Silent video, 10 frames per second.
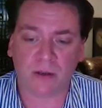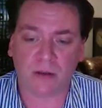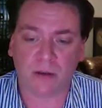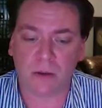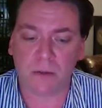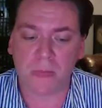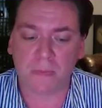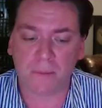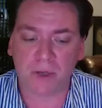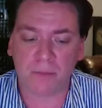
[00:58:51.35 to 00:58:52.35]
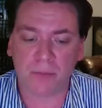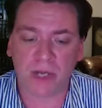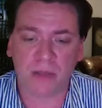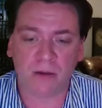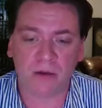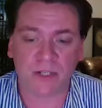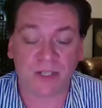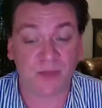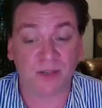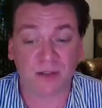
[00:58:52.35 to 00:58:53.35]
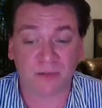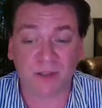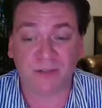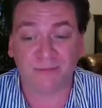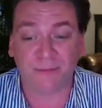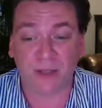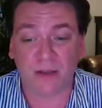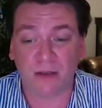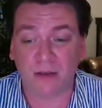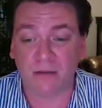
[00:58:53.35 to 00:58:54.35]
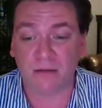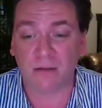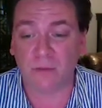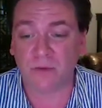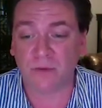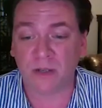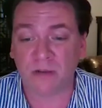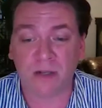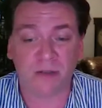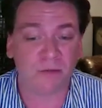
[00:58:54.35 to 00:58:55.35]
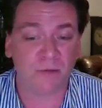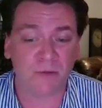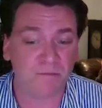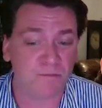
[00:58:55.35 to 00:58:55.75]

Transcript: But by and large, it's been a lot of fun, and we've done a lot of cool